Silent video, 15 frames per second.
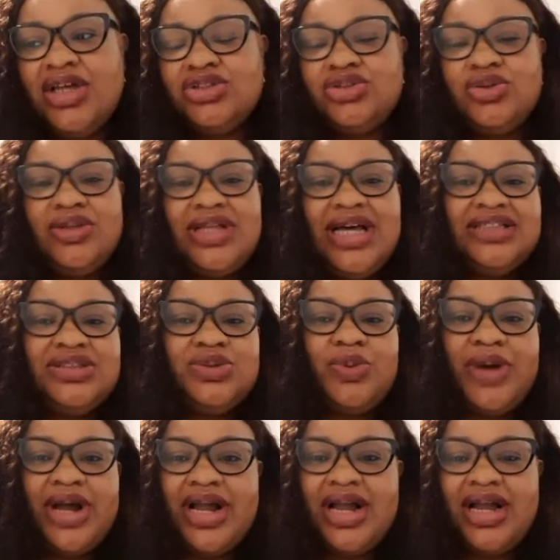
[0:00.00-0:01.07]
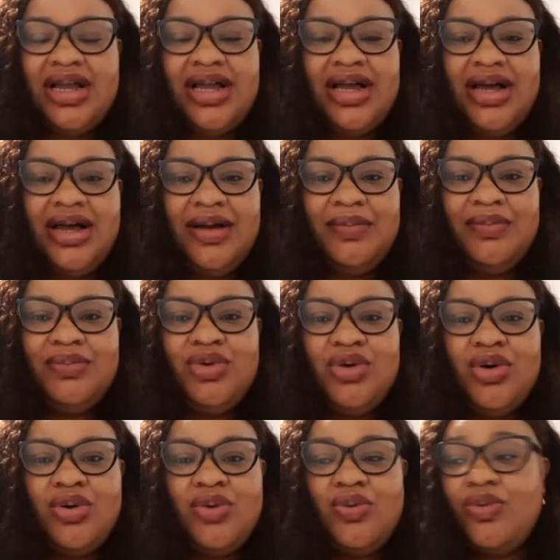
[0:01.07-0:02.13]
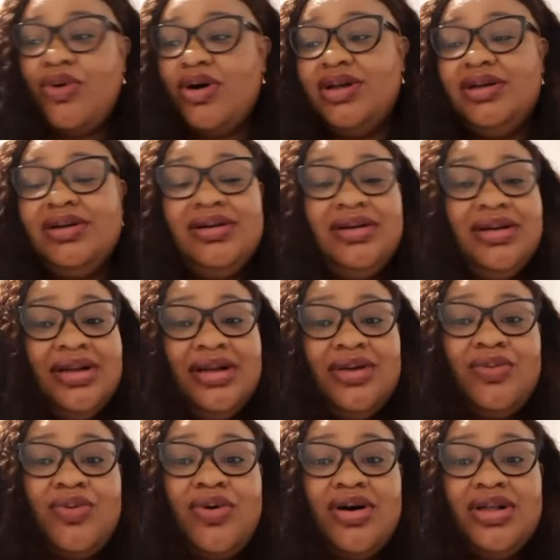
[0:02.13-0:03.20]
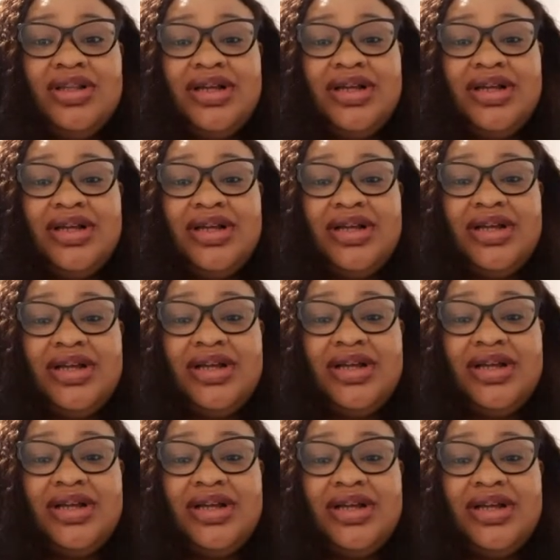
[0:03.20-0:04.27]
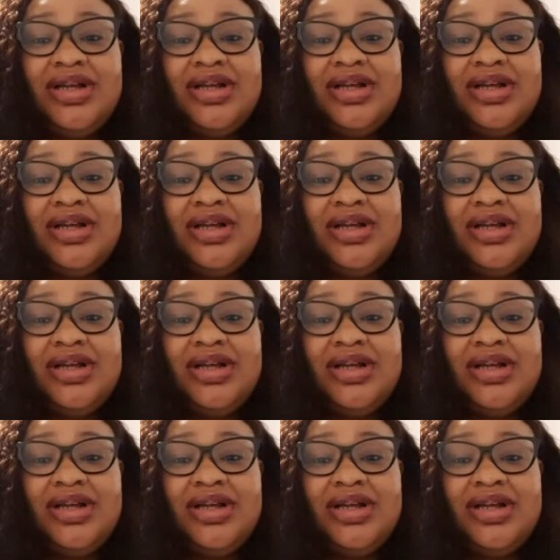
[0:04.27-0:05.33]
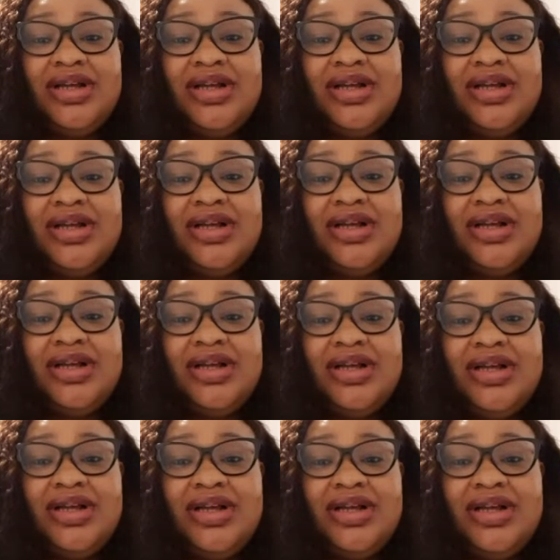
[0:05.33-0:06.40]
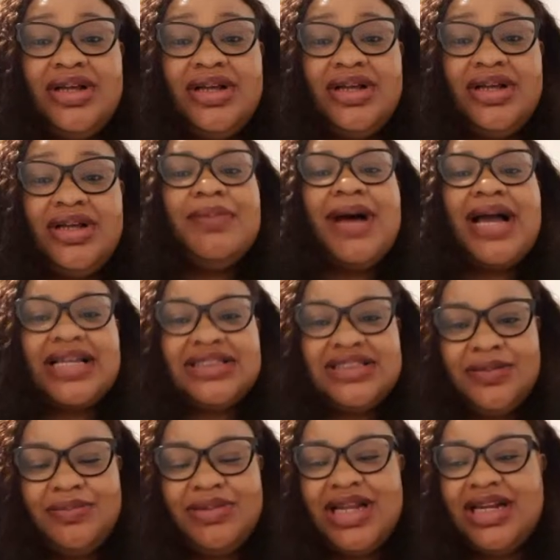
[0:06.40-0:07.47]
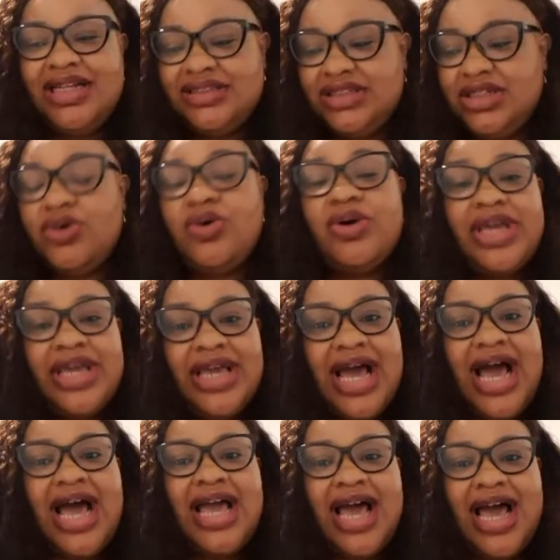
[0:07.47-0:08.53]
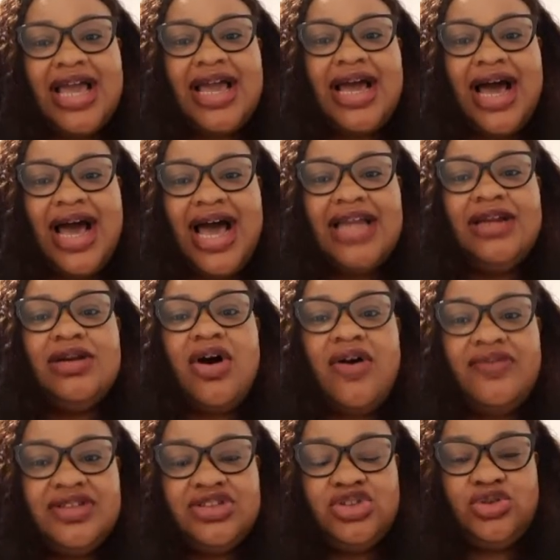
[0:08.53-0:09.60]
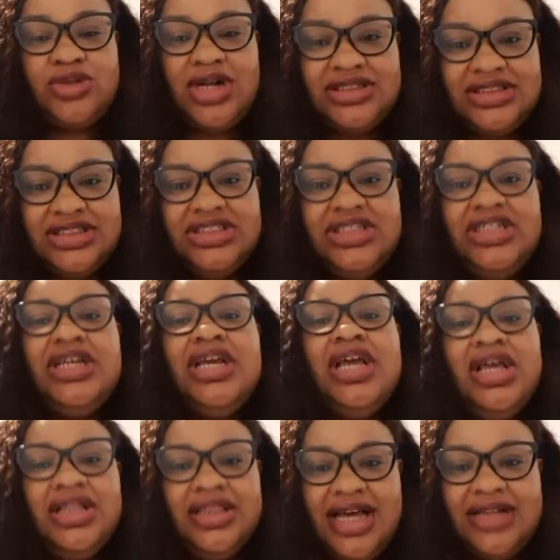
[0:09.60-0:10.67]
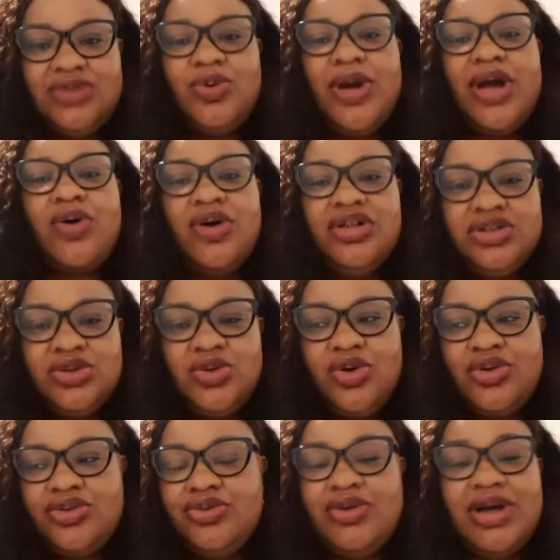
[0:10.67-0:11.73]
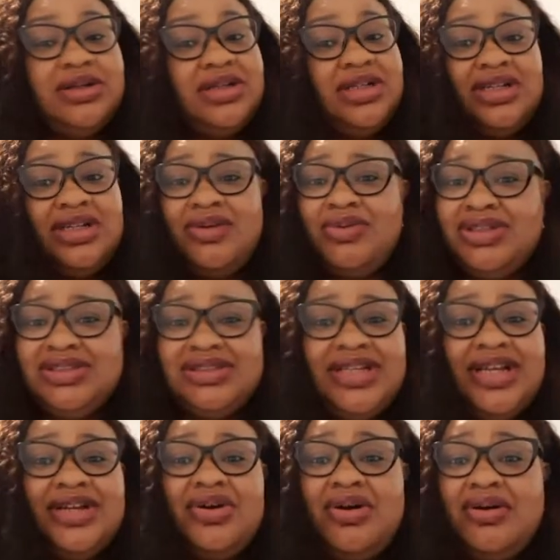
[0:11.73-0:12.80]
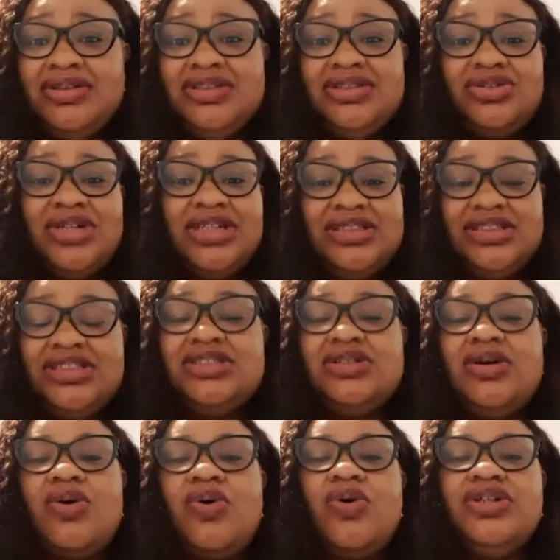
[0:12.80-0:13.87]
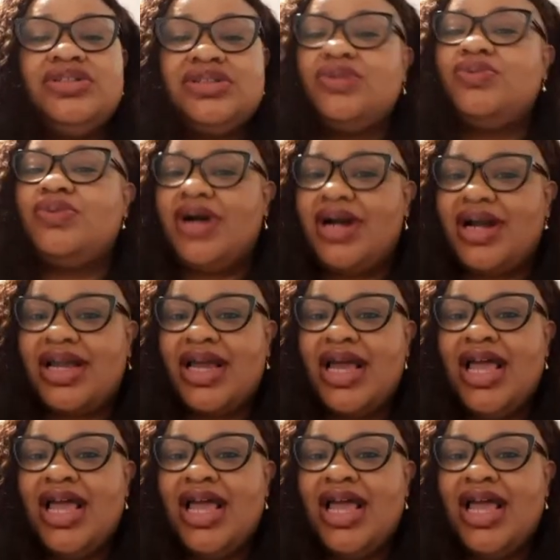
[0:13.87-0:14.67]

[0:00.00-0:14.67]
So that's where one chairman or one director accepts the marketing plan and say, okay, I love the strategy that we're going to go through. And another one is saying, no, this strategy is not going to work.